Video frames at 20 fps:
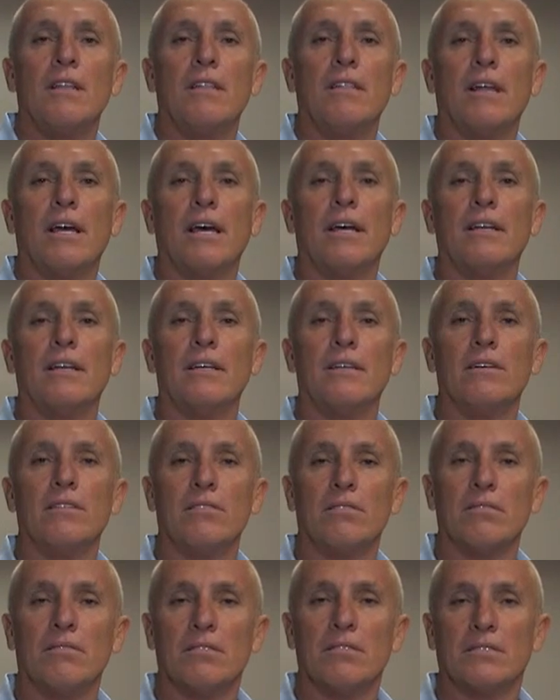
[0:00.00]
that
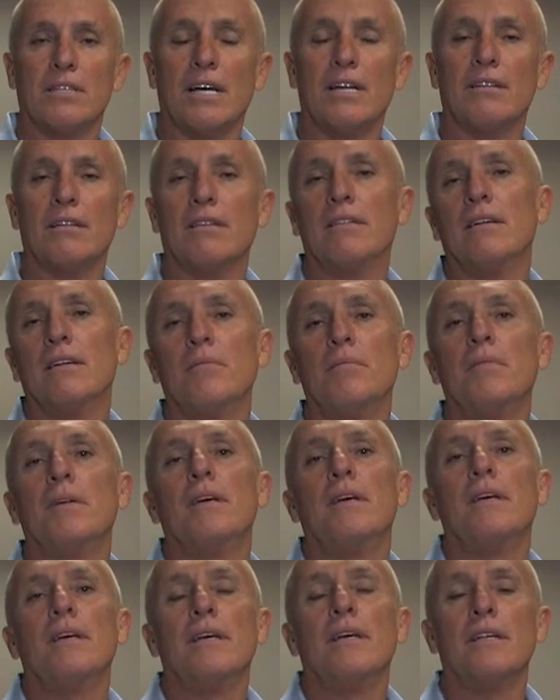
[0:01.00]
is sent to them
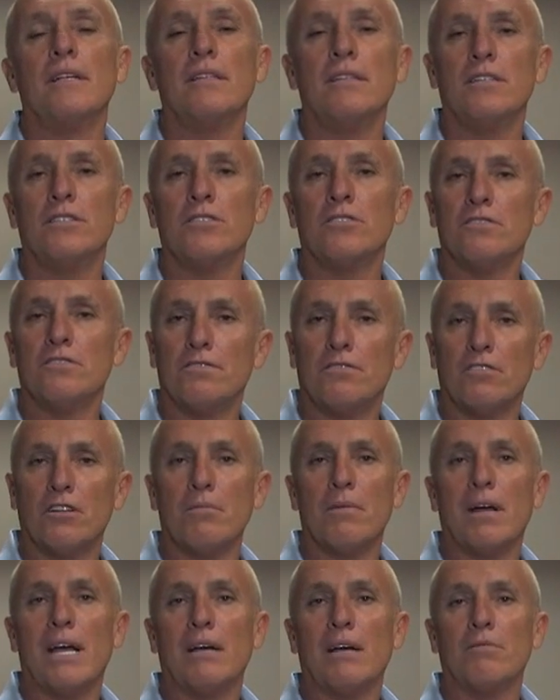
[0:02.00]
in a digital
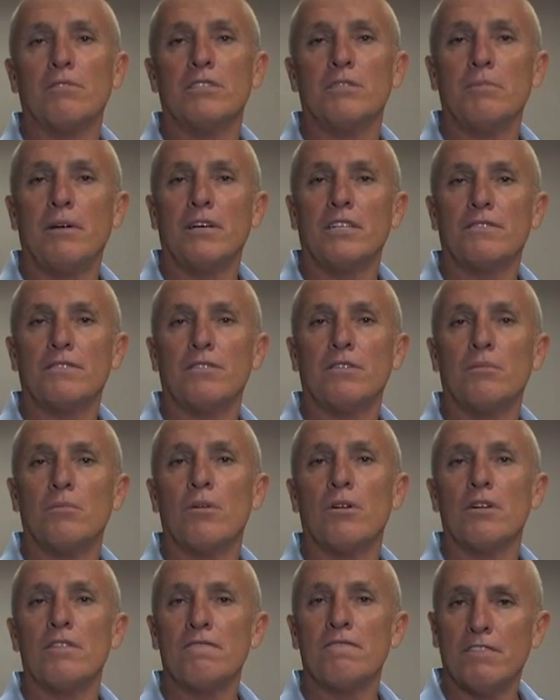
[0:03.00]
format, which makes for a
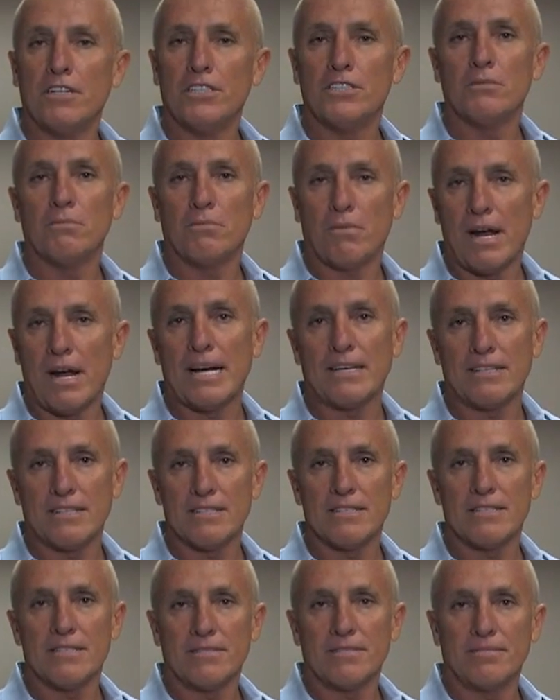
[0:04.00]
more efficient
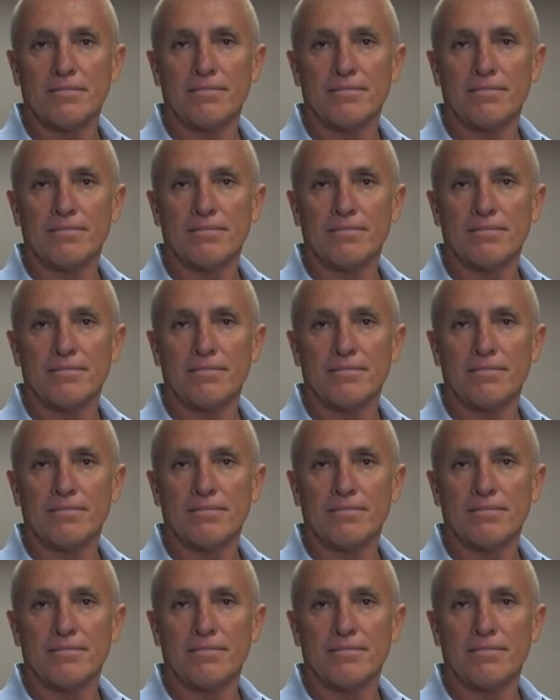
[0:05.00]
practice.